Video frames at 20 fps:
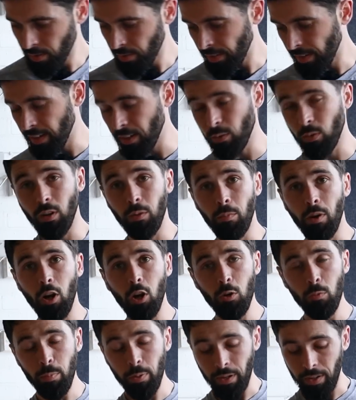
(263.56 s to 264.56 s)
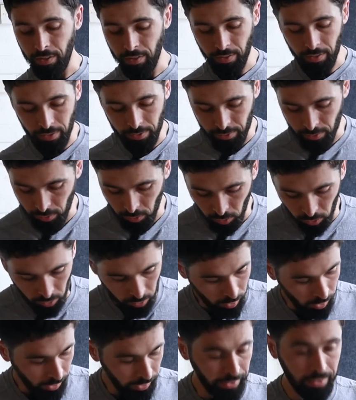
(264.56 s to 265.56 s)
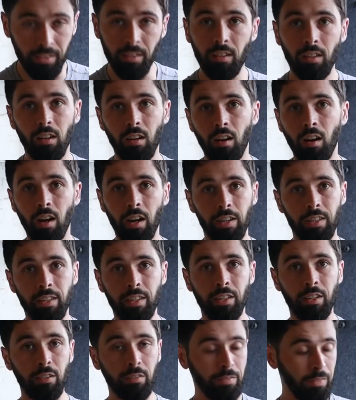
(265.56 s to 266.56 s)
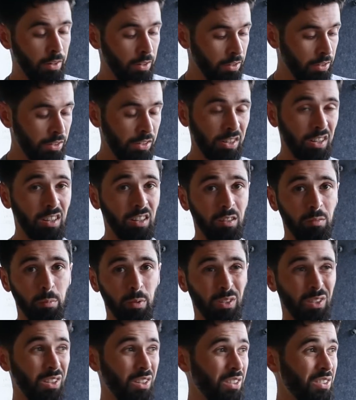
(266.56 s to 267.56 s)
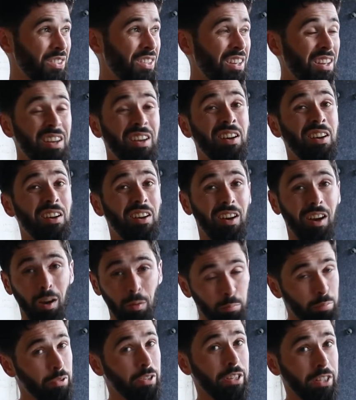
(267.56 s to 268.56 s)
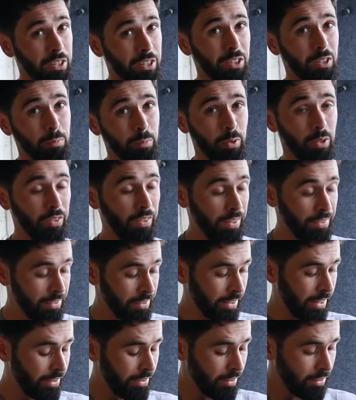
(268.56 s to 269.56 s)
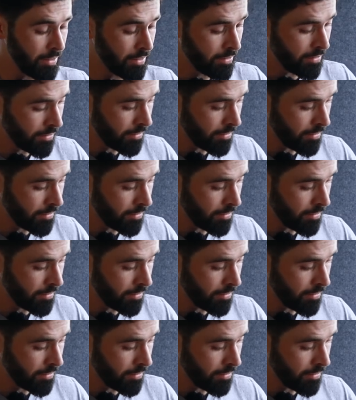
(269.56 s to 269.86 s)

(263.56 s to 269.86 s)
Now, I'm hoping it's a lot like IKEA furniture, because I'm pretty good at putting that together.